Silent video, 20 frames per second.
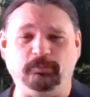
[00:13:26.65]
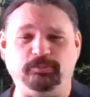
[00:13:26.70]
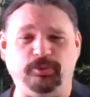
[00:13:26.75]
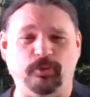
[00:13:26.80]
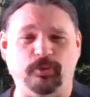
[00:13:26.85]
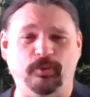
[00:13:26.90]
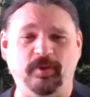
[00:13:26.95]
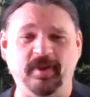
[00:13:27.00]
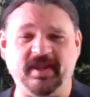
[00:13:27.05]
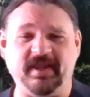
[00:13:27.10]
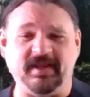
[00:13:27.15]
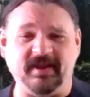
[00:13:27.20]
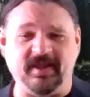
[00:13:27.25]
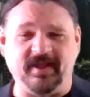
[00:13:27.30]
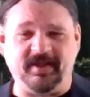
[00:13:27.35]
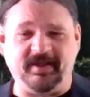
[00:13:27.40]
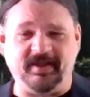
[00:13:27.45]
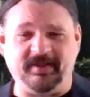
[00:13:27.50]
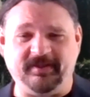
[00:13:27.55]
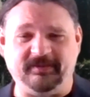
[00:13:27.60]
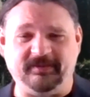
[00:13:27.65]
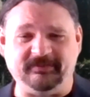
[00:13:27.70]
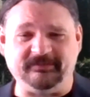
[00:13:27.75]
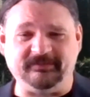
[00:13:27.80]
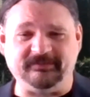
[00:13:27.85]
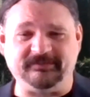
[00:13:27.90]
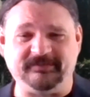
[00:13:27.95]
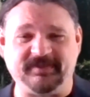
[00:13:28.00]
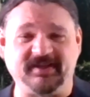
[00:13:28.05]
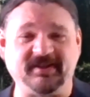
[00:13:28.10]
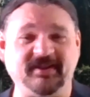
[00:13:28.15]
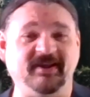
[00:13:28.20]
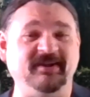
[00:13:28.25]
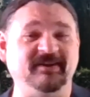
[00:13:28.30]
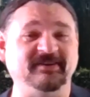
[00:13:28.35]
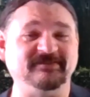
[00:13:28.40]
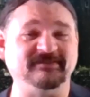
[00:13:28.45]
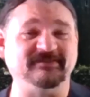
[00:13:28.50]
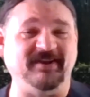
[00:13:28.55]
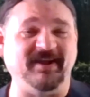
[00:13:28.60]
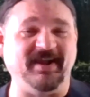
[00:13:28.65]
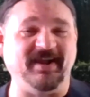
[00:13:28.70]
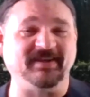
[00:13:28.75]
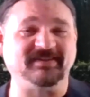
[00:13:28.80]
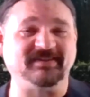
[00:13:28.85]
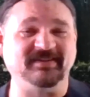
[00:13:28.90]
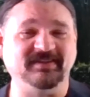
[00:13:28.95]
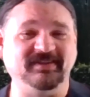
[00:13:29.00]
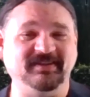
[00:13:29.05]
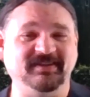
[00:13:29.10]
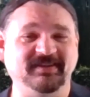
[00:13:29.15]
point of the contract